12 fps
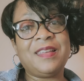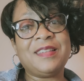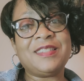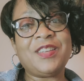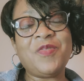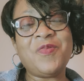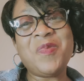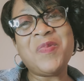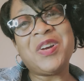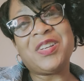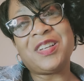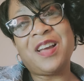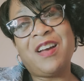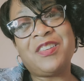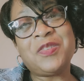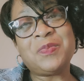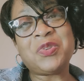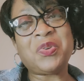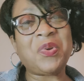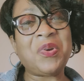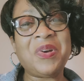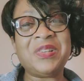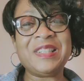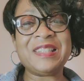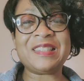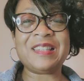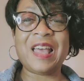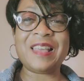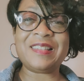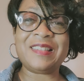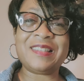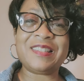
So we were gonna call them Shirley slices,